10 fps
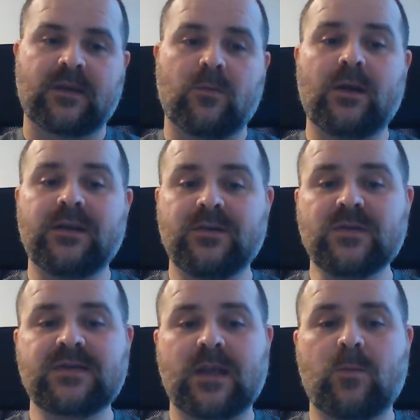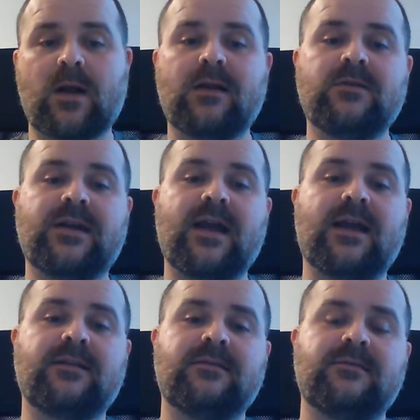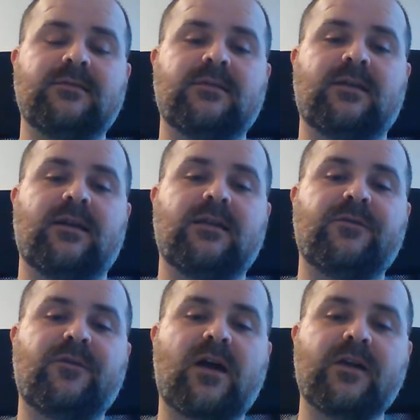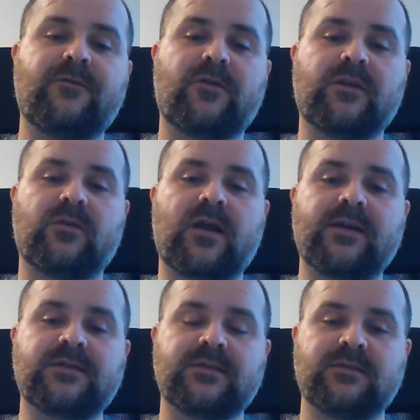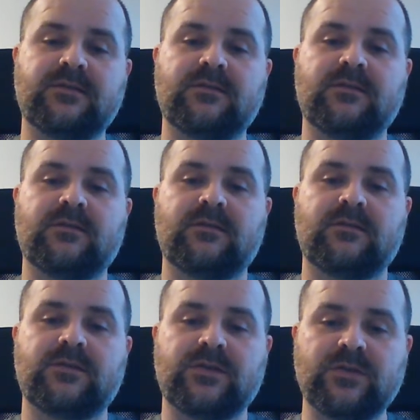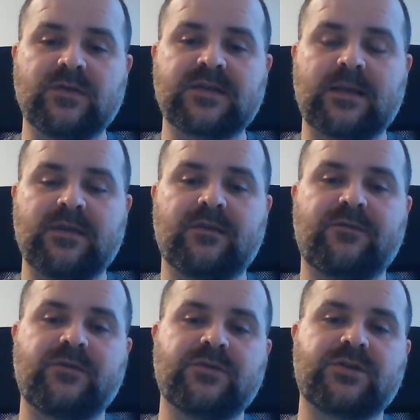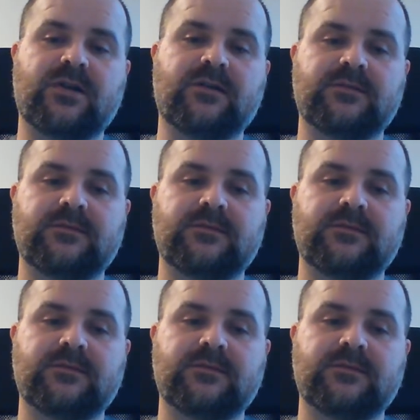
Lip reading: Well, use them while you can, and fight for the right to use them in the future.